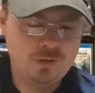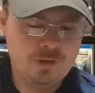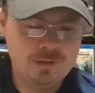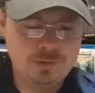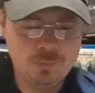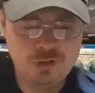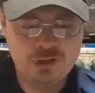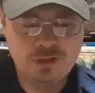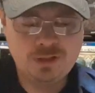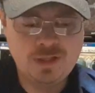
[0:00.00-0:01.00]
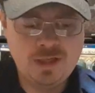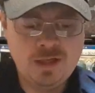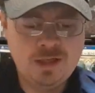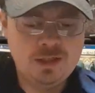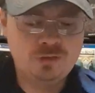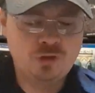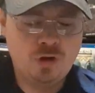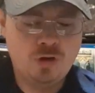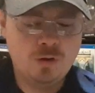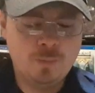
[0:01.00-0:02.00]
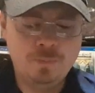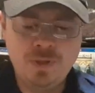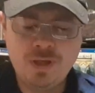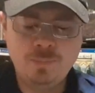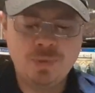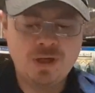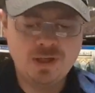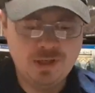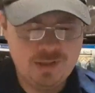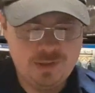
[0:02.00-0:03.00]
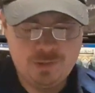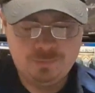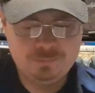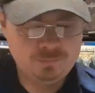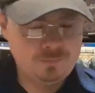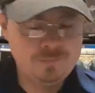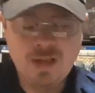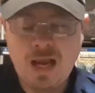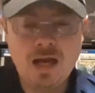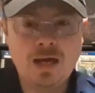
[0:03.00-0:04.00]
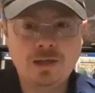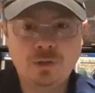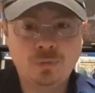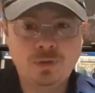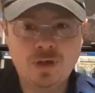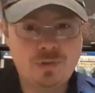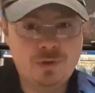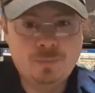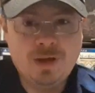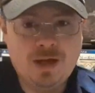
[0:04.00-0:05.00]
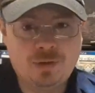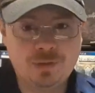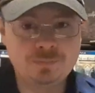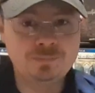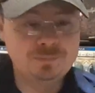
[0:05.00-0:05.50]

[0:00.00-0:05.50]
on the machine. It's called Big Buck Hunter. I know nothing about it.